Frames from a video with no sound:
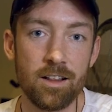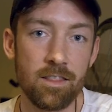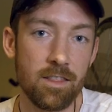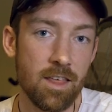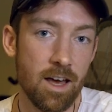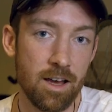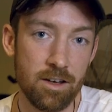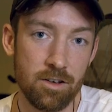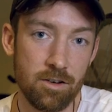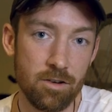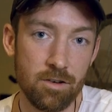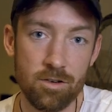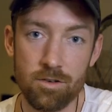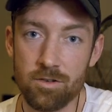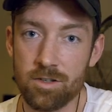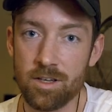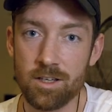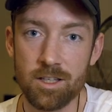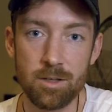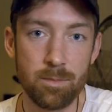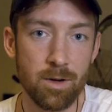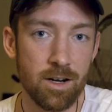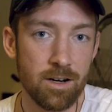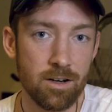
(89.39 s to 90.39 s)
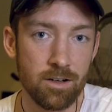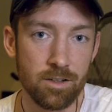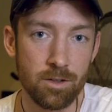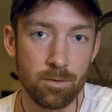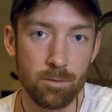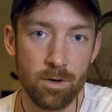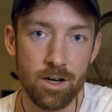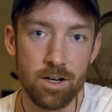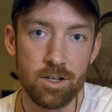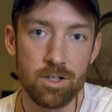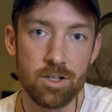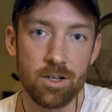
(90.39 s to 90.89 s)
that you're using, depending on the
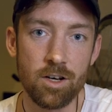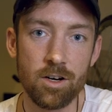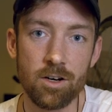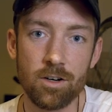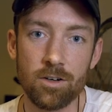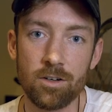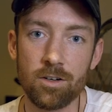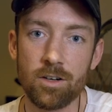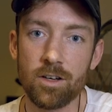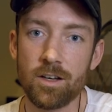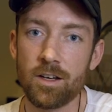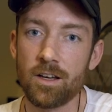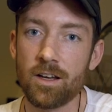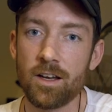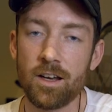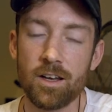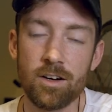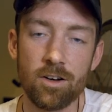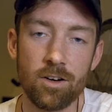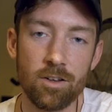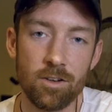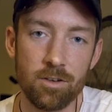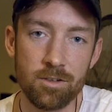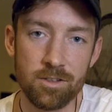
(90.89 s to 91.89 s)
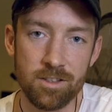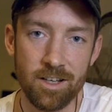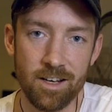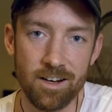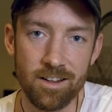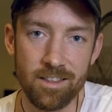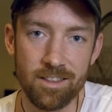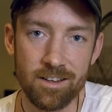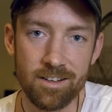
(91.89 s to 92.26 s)
ratio and all those kind of